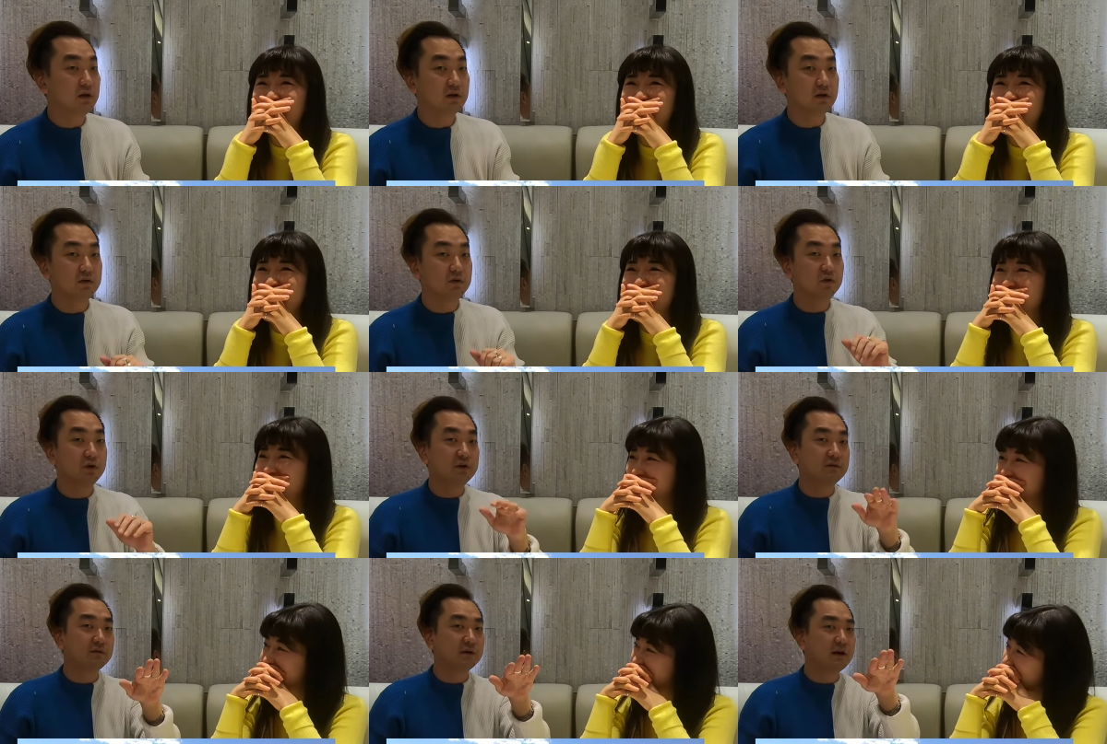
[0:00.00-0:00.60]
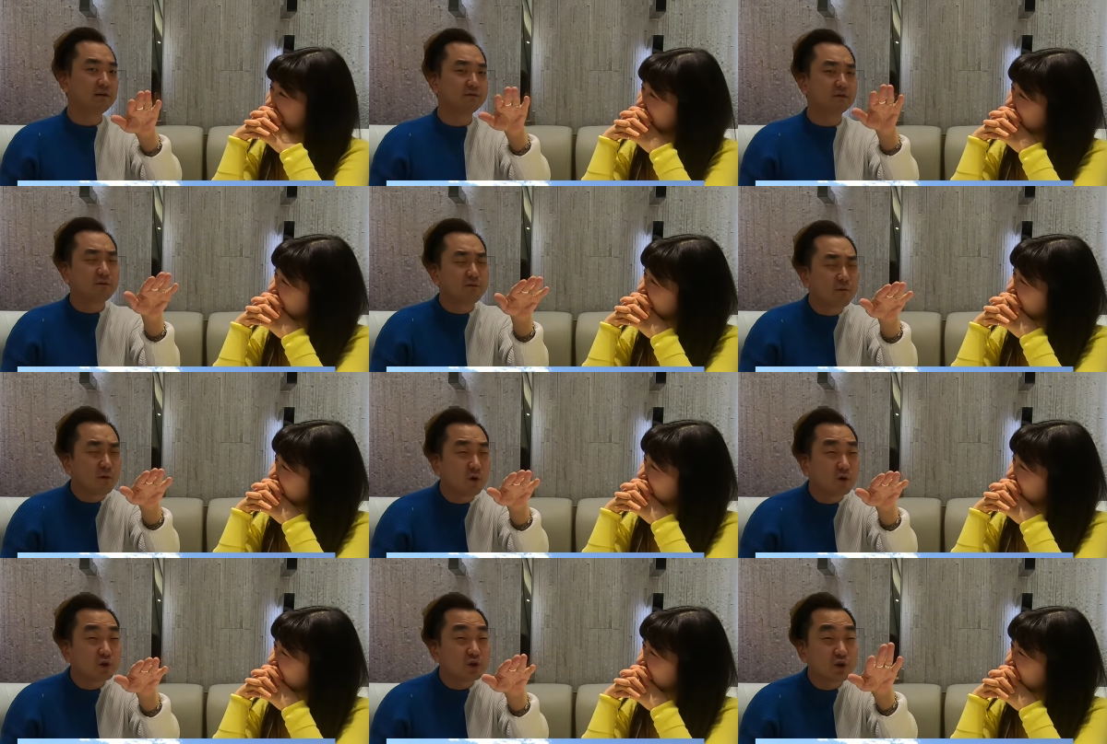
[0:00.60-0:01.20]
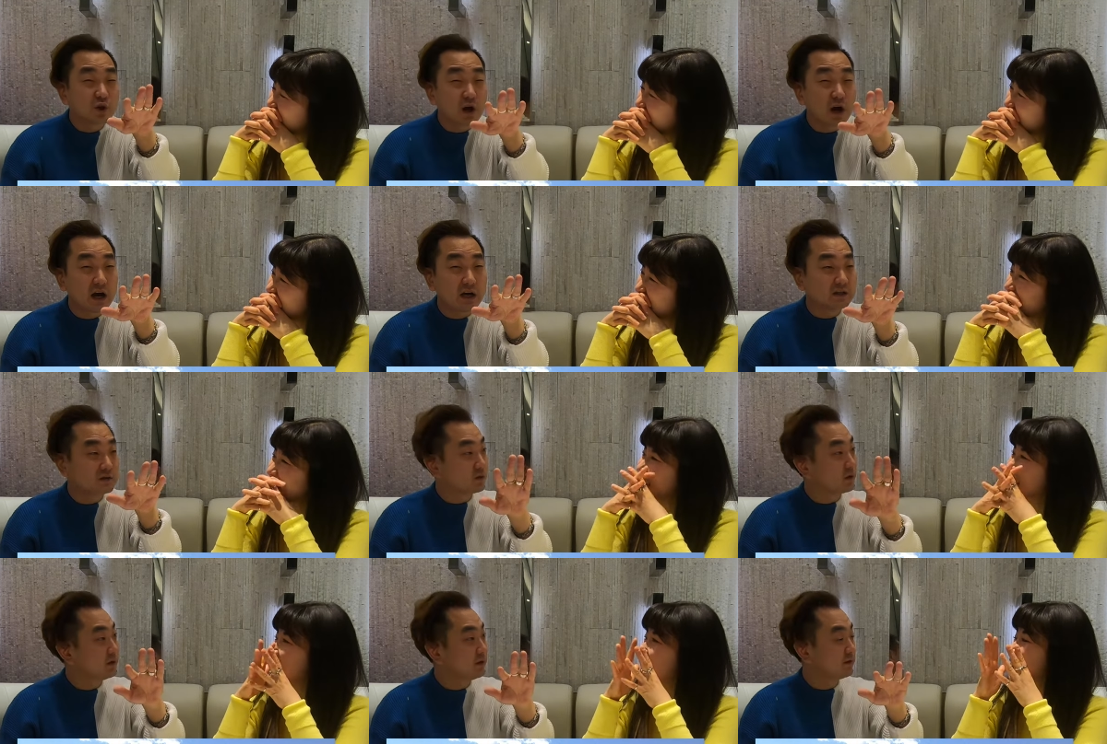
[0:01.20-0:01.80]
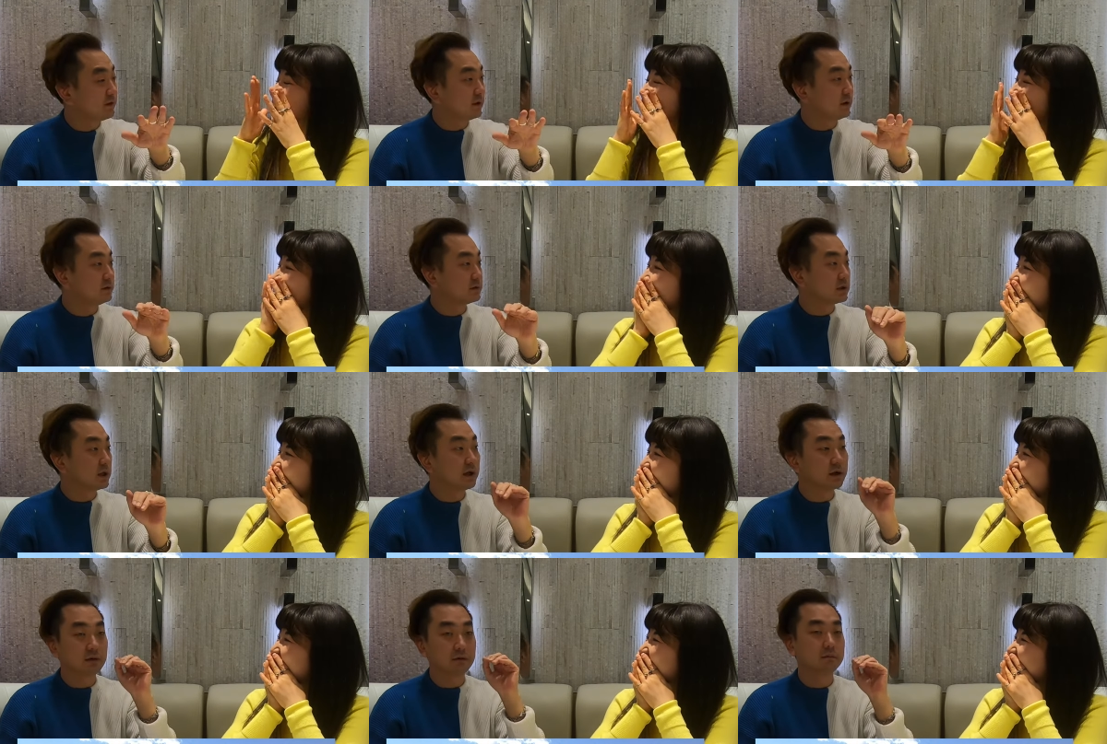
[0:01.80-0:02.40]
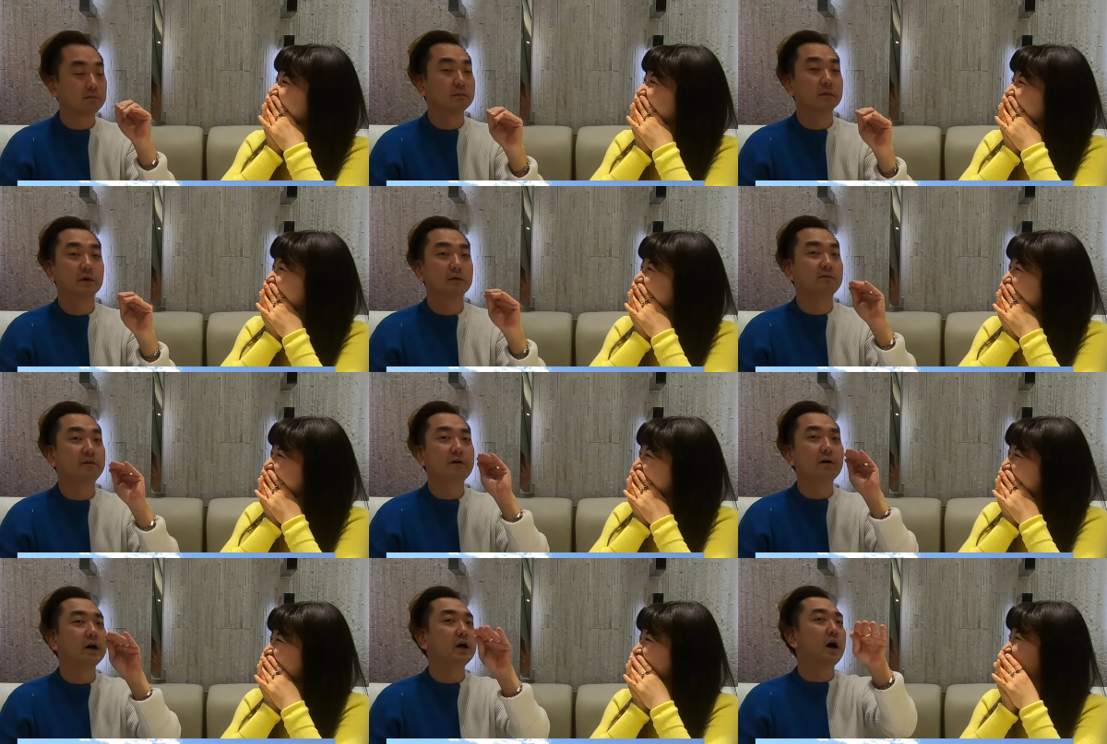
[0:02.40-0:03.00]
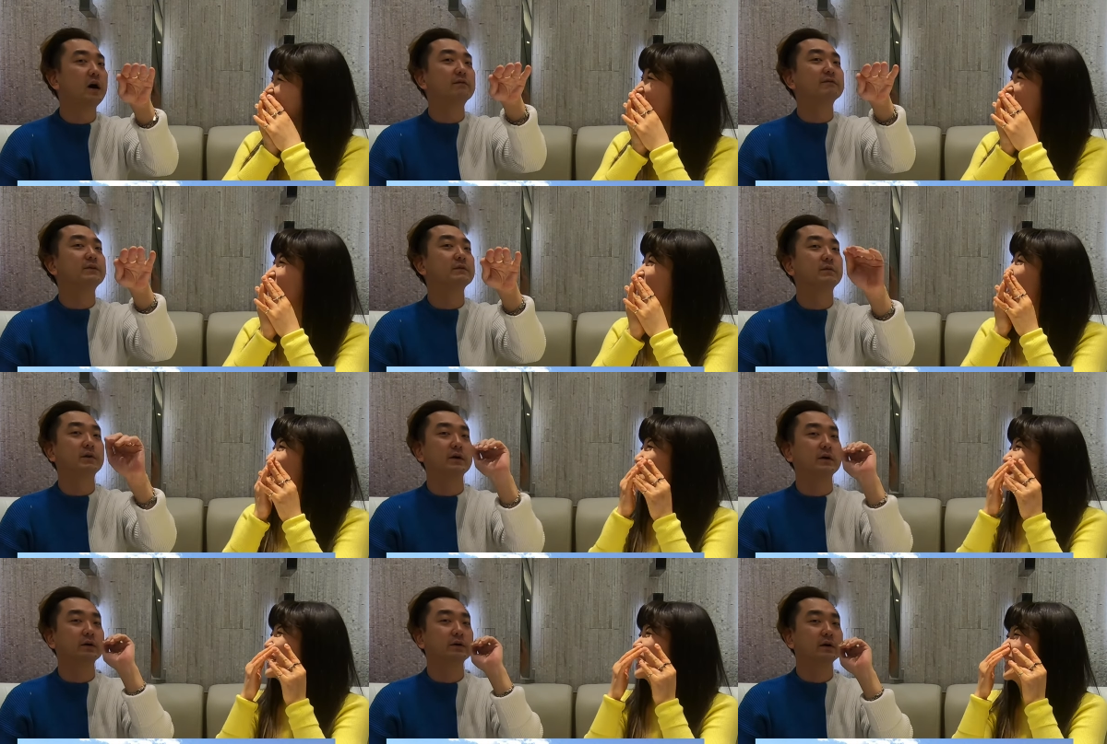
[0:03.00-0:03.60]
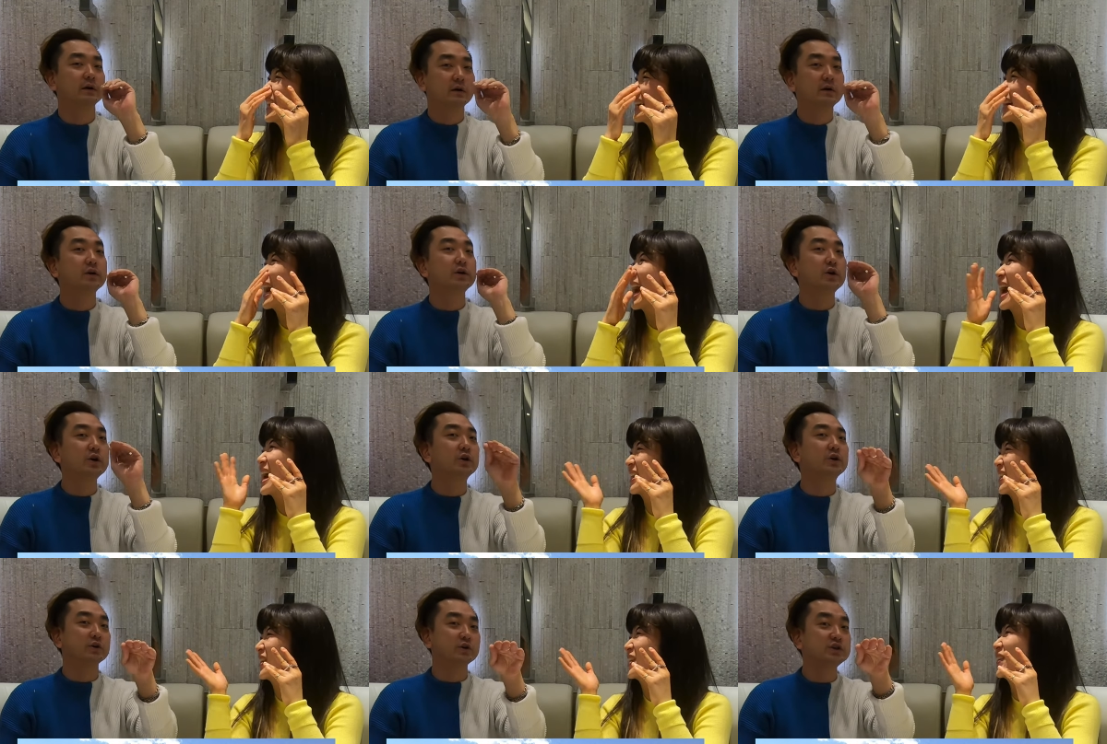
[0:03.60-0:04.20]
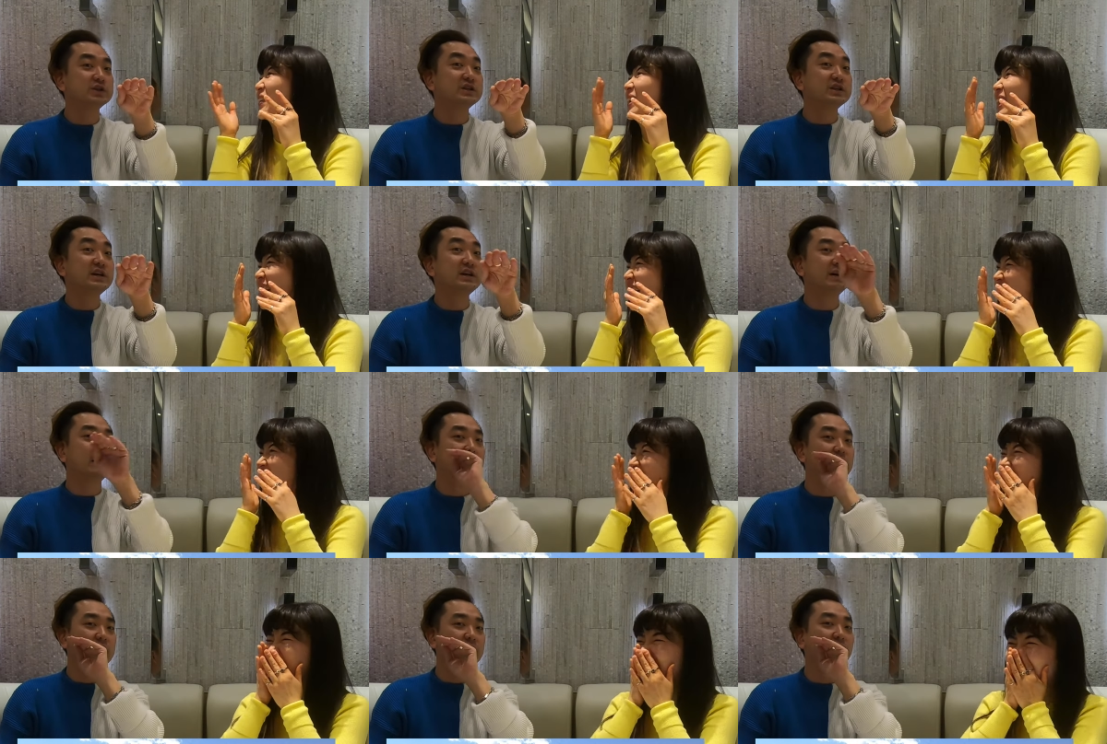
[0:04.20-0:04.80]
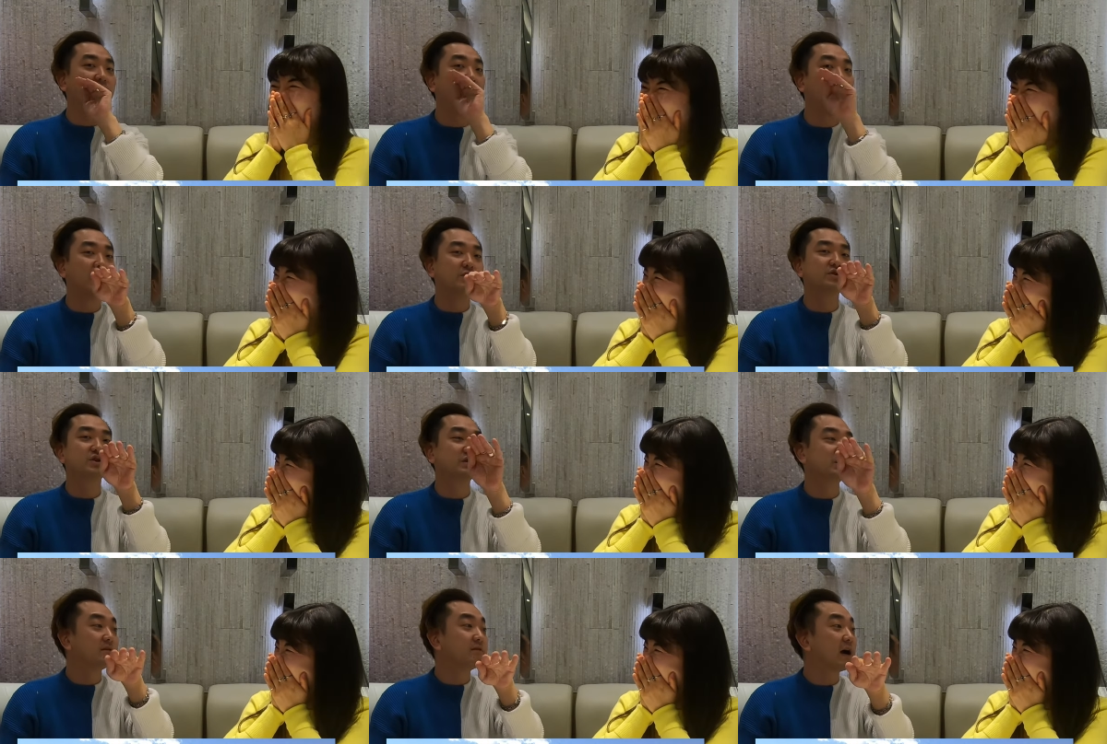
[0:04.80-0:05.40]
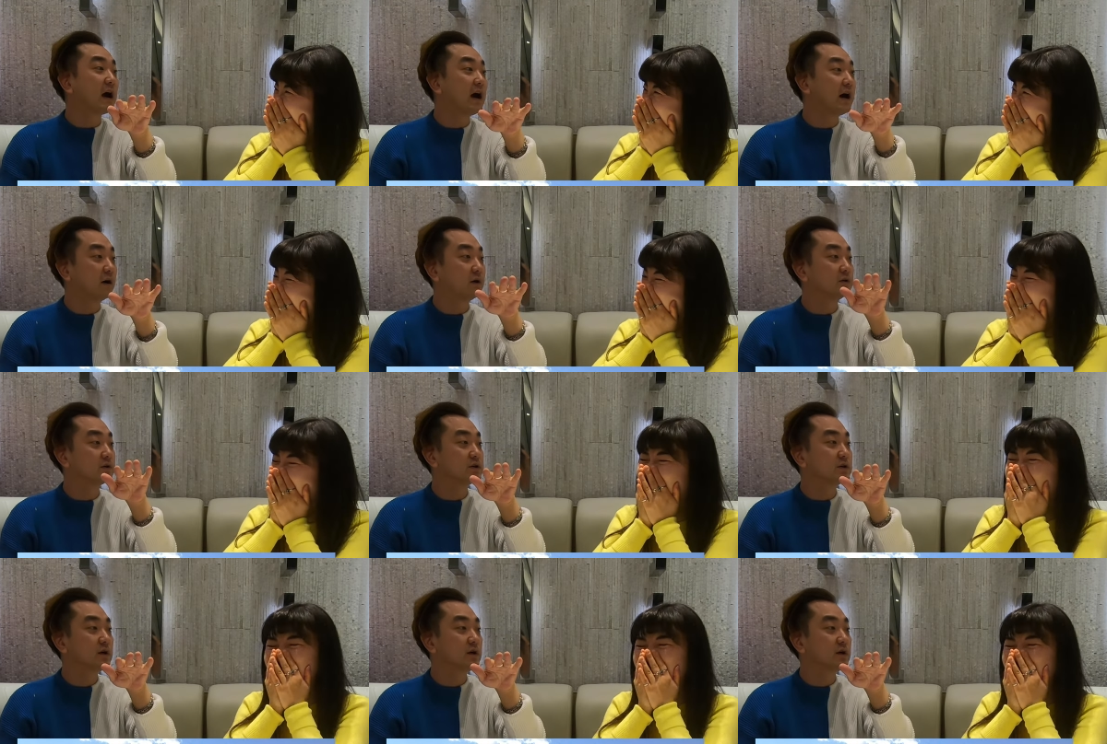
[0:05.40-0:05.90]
Speaker 1: did. You didn't have to force your eyes or anything. It was like very comfortably. you could you. see the hundreds of cows